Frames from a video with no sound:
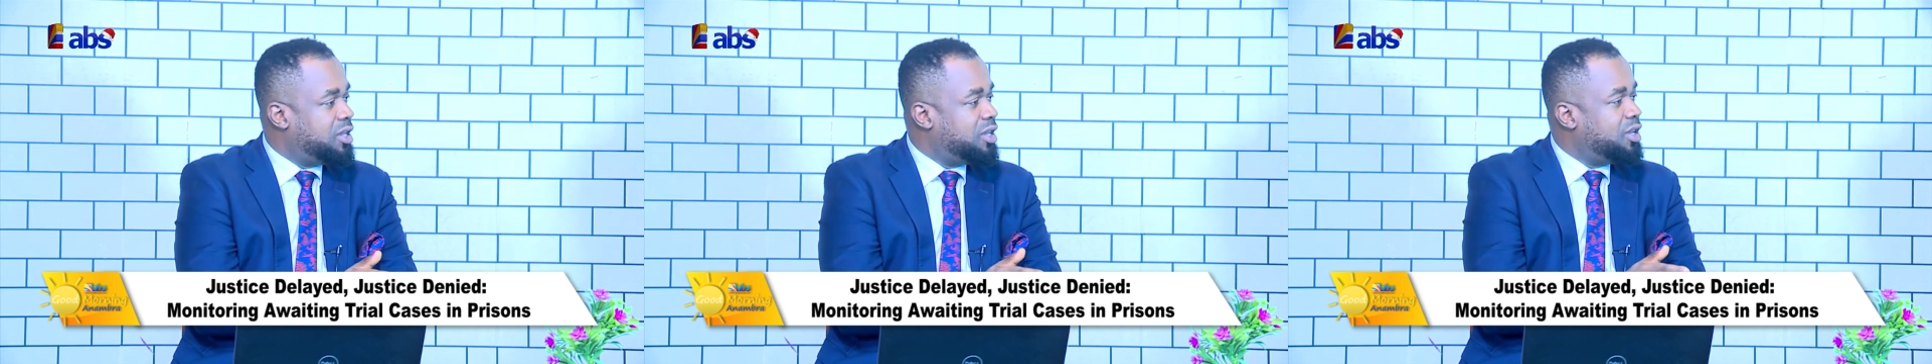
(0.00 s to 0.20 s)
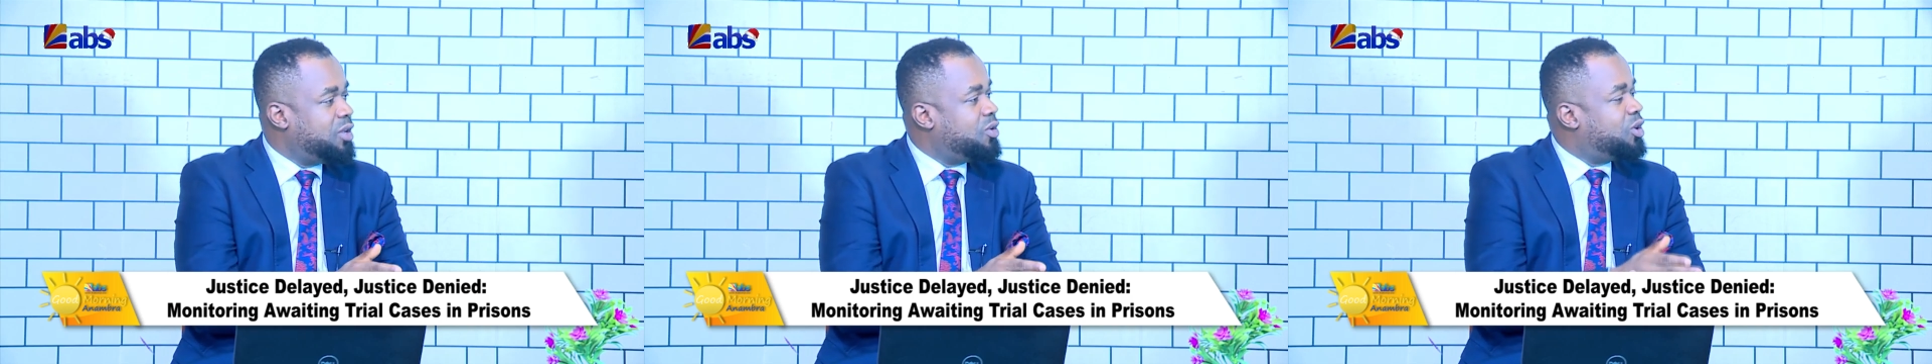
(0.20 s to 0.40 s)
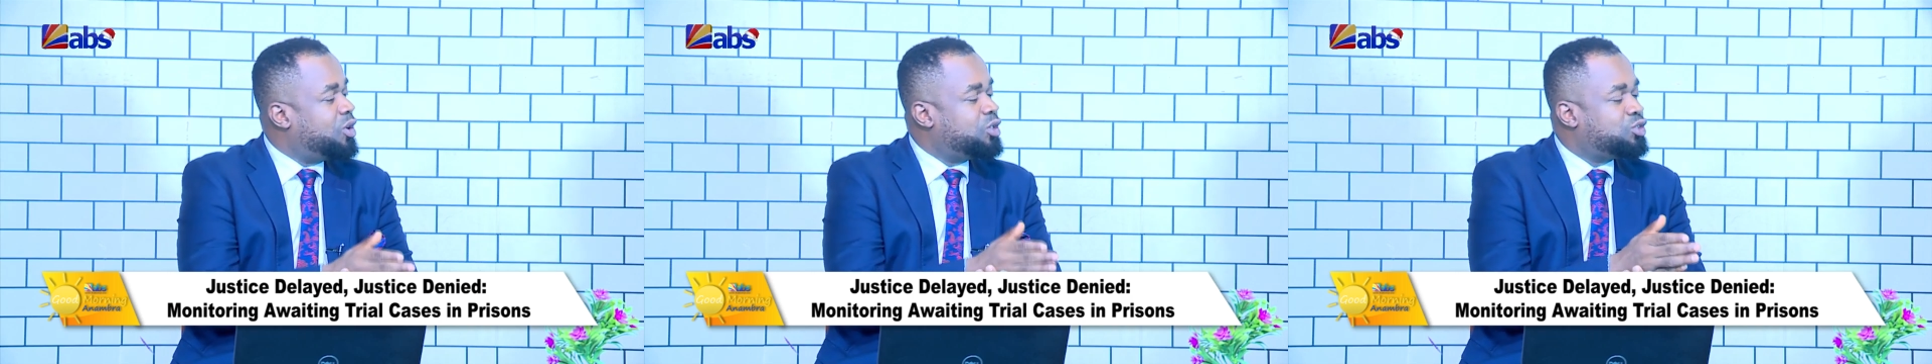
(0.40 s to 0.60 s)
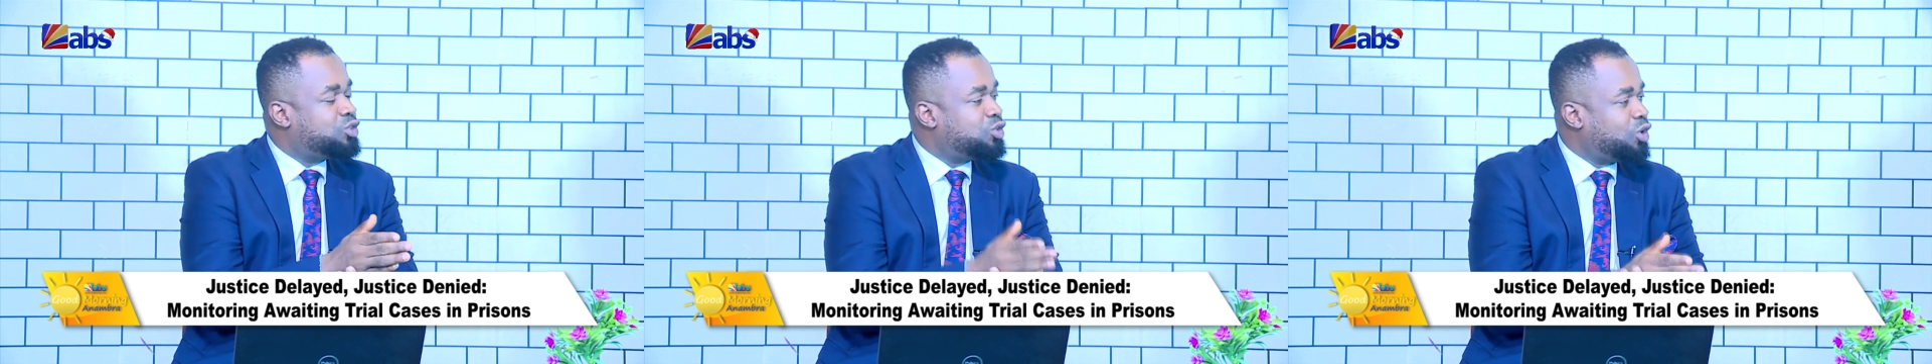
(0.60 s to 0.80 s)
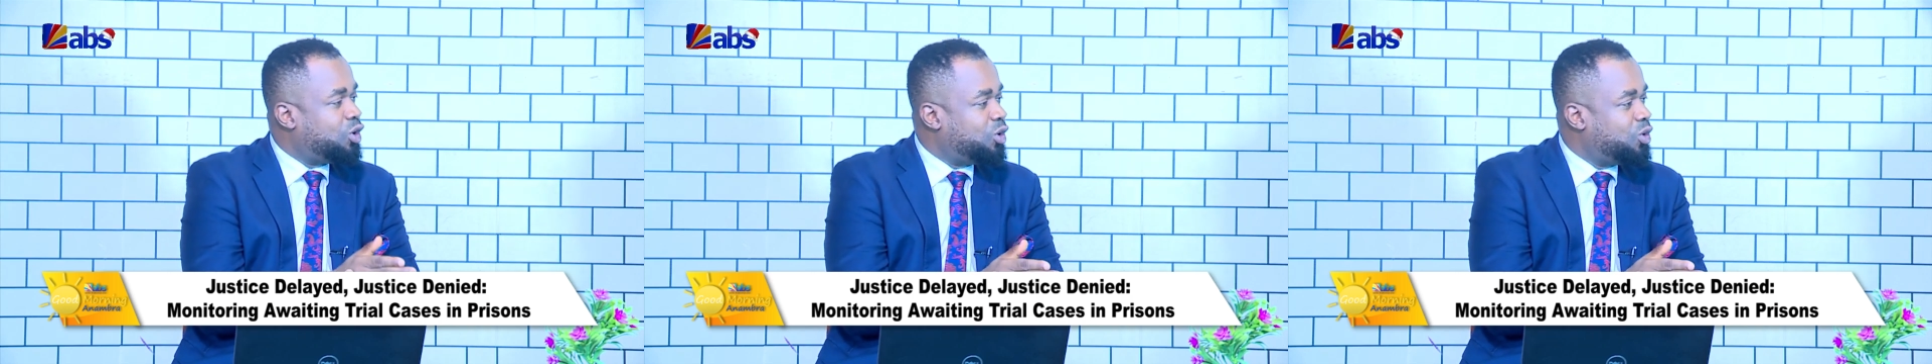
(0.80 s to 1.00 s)
you're not
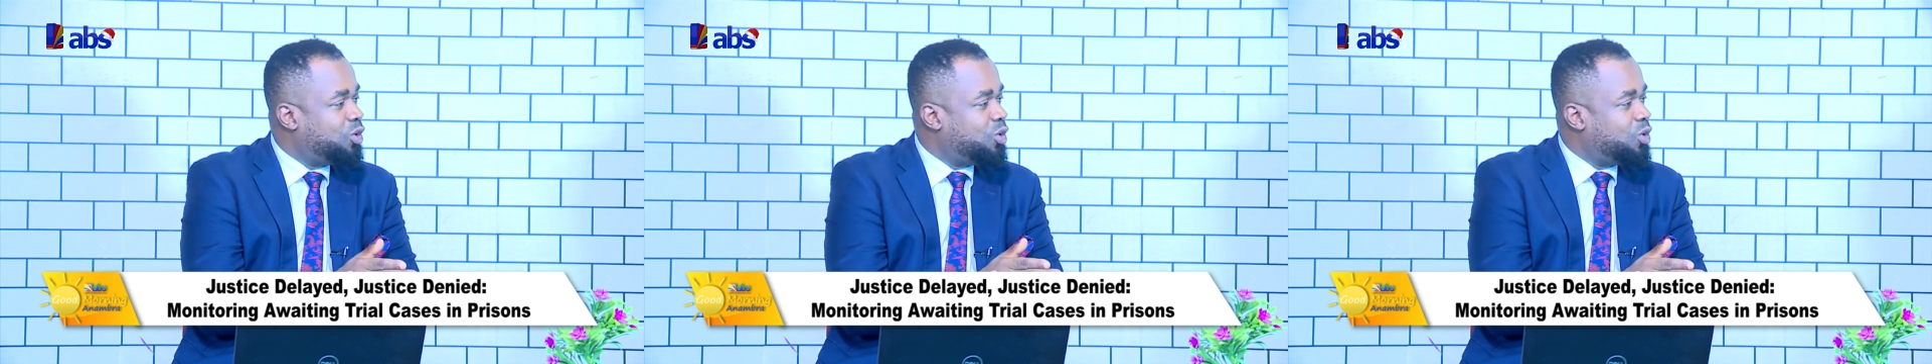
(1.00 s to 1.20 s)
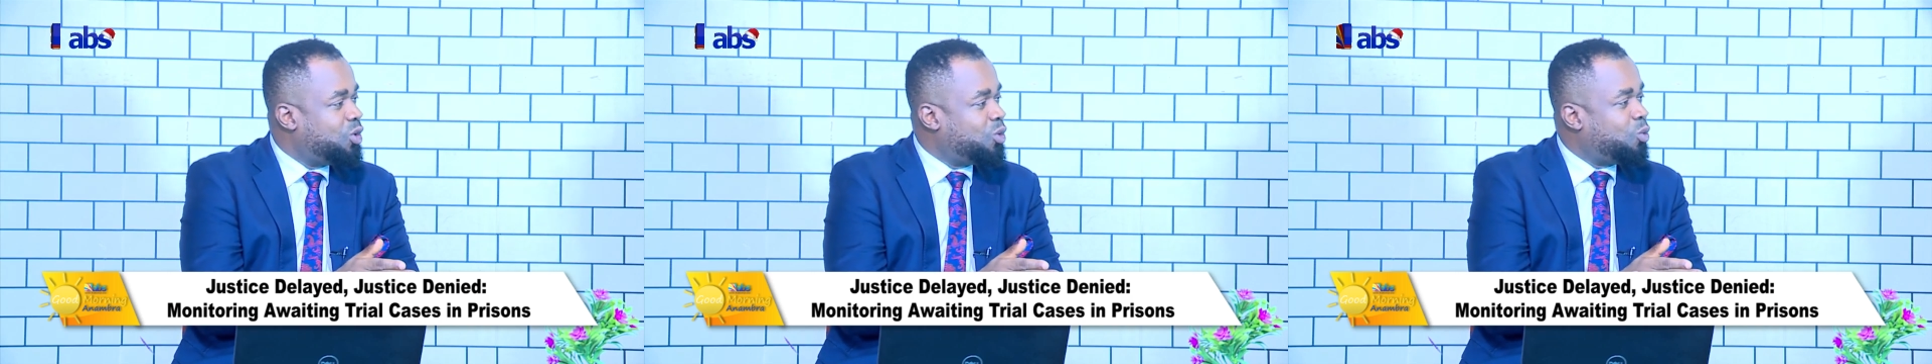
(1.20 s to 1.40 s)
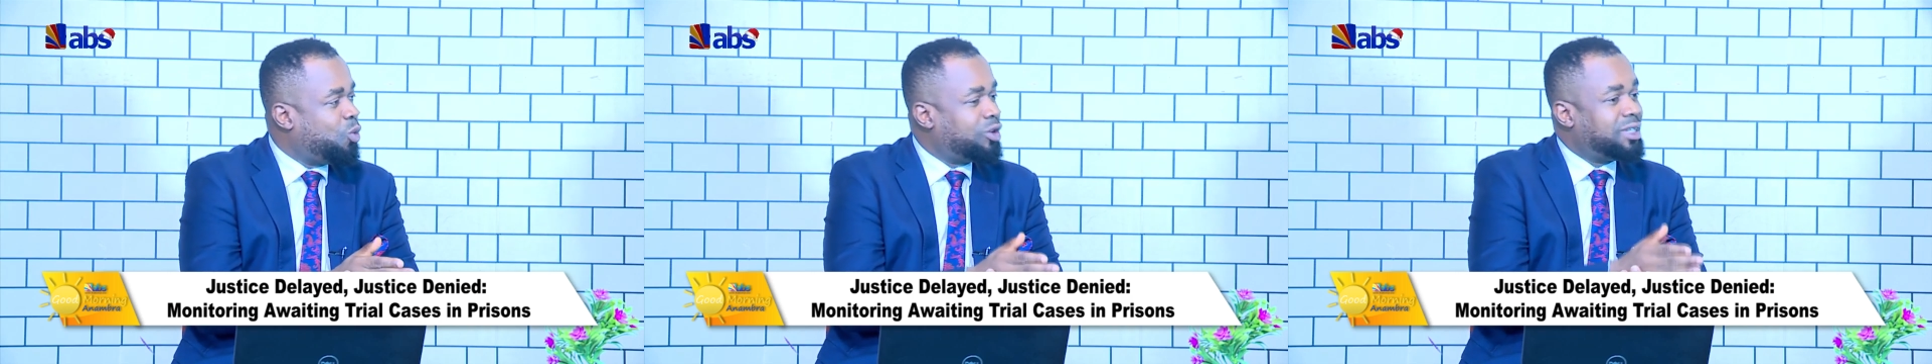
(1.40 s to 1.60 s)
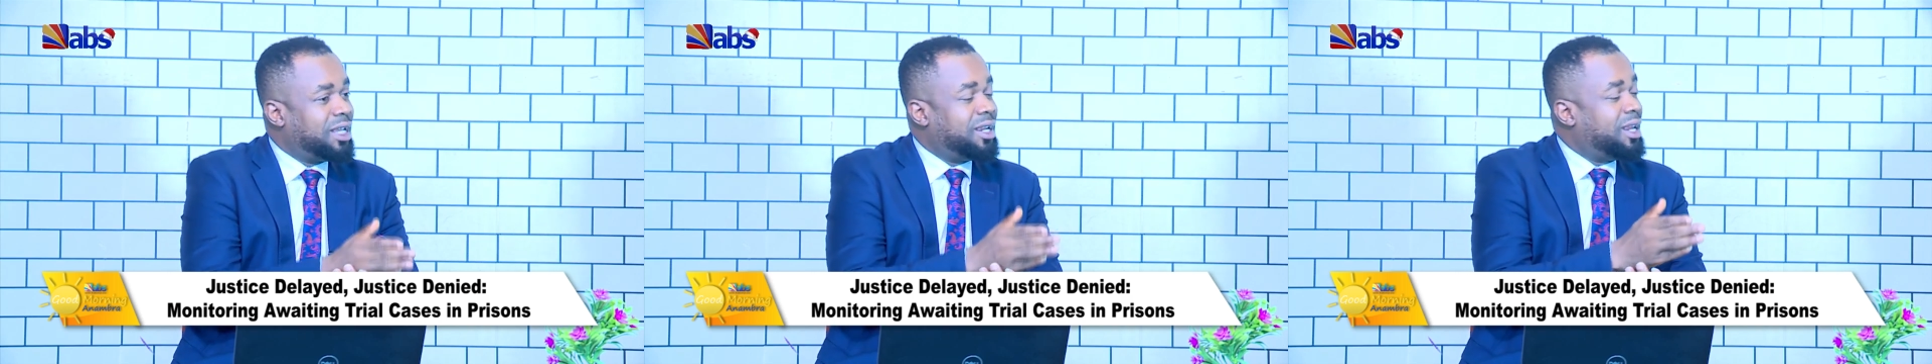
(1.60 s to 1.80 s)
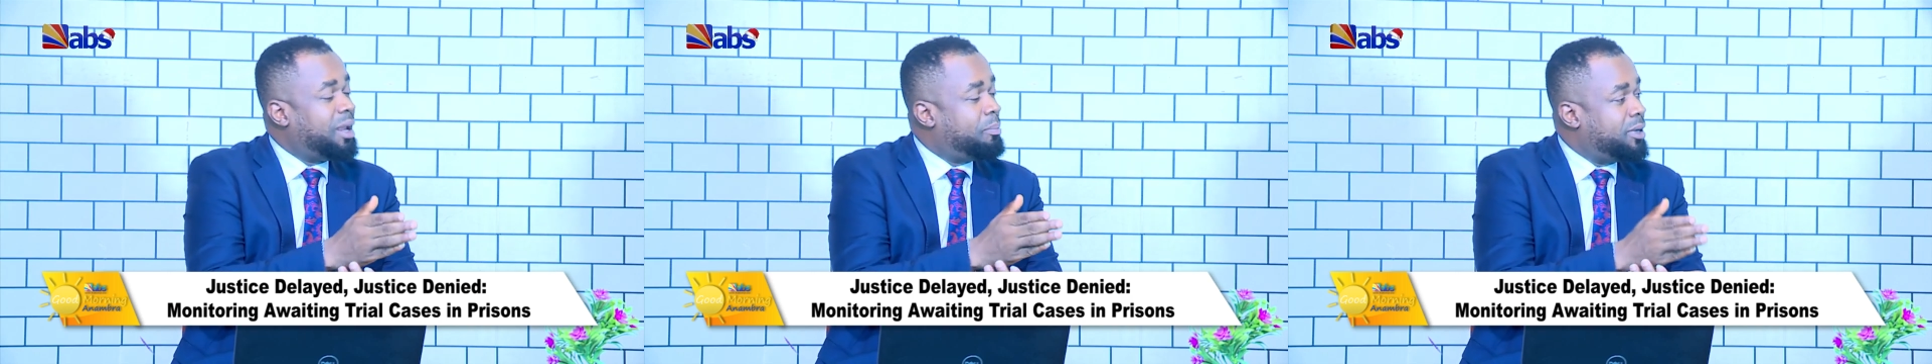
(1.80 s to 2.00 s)
sure what another